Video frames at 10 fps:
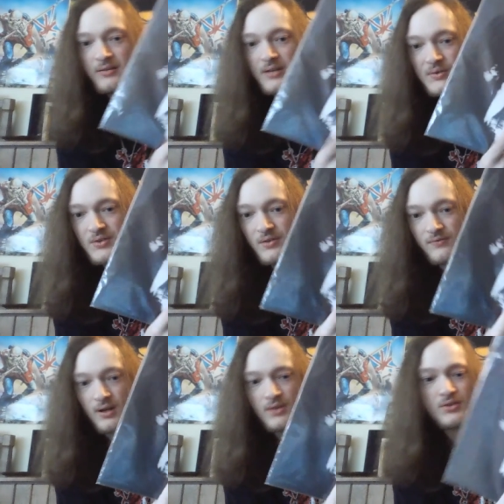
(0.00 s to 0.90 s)
this was the
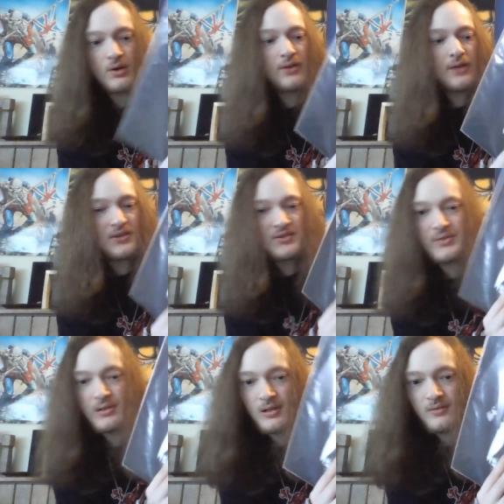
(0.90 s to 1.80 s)
front, so I thought the
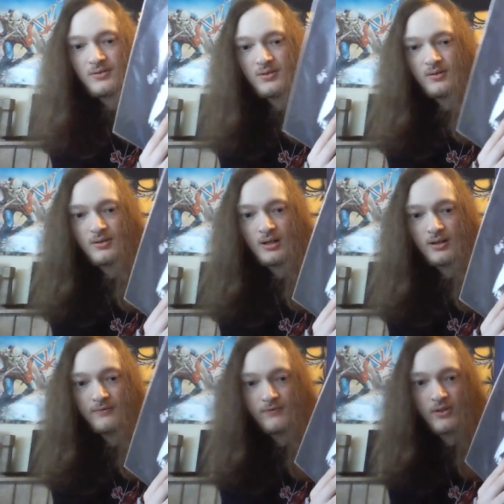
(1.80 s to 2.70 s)
slit
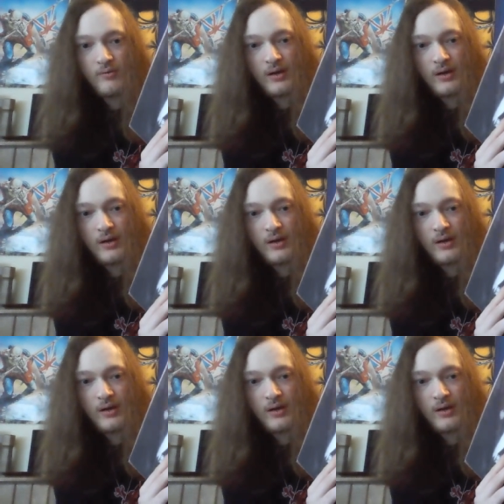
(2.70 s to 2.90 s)
for the